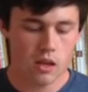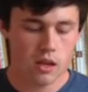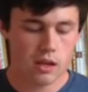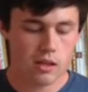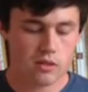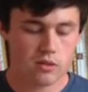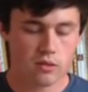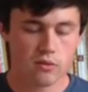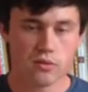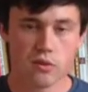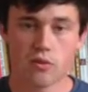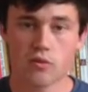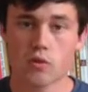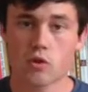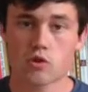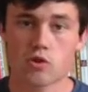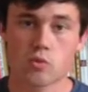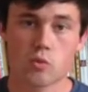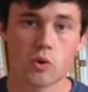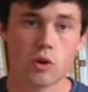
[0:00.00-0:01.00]
And so for
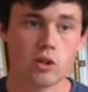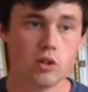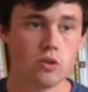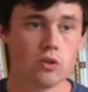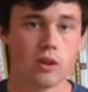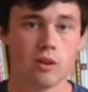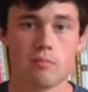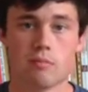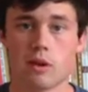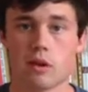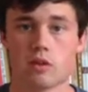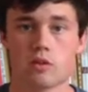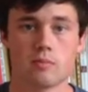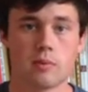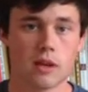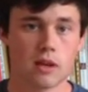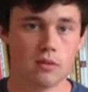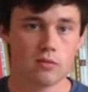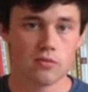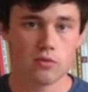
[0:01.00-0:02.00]
verse 1, you can bounce
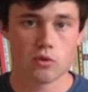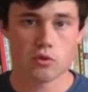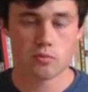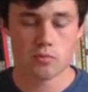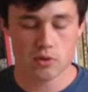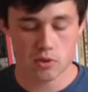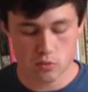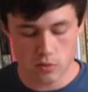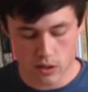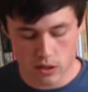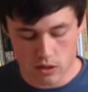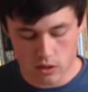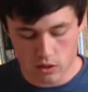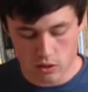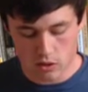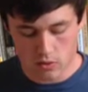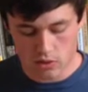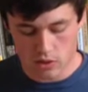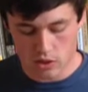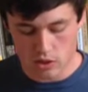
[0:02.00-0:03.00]
back and forth between
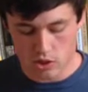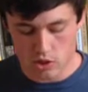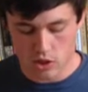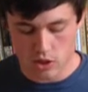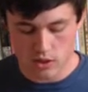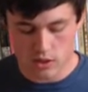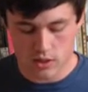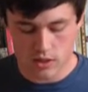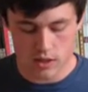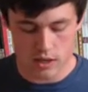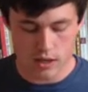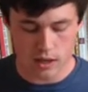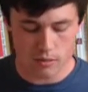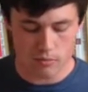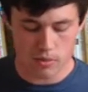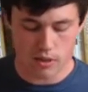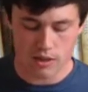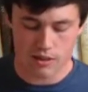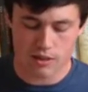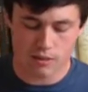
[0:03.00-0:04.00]
those and just
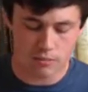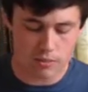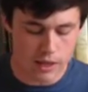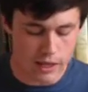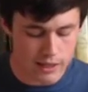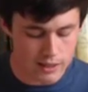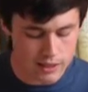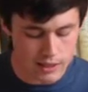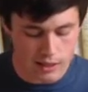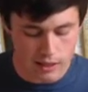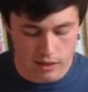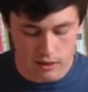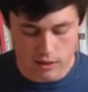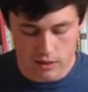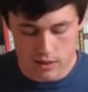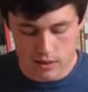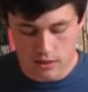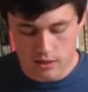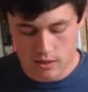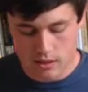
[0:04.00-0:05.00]
pick them lightly like
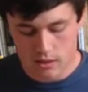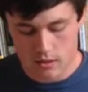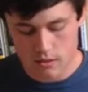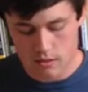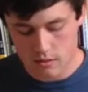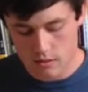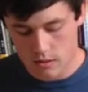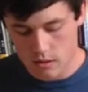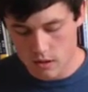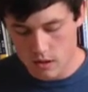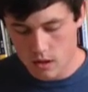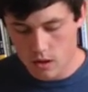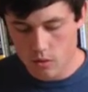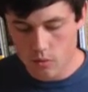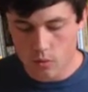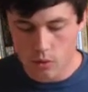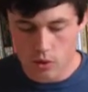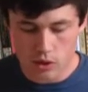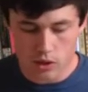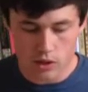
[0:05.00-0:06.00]
this.
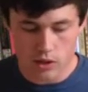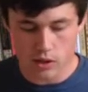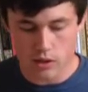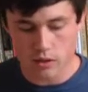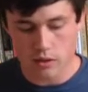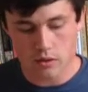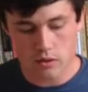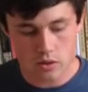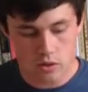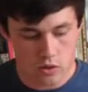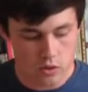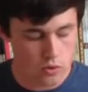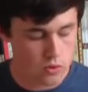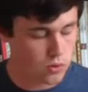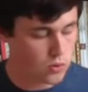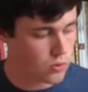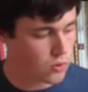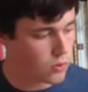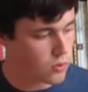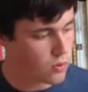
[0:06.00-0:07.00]
1,
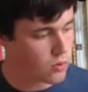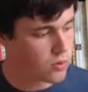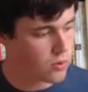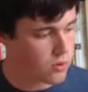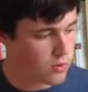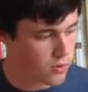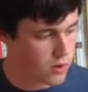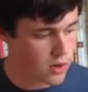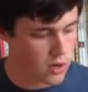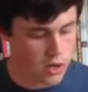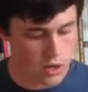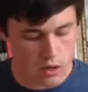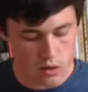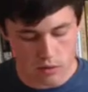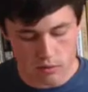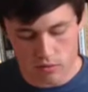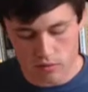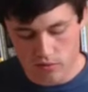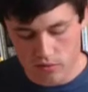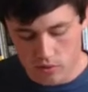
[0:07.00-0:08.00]
2,
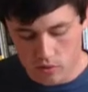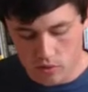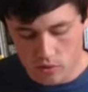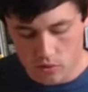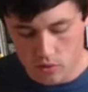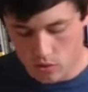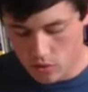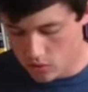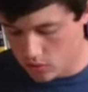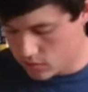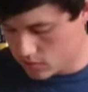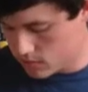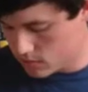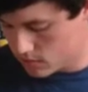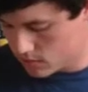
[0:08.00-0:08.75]
3, 4.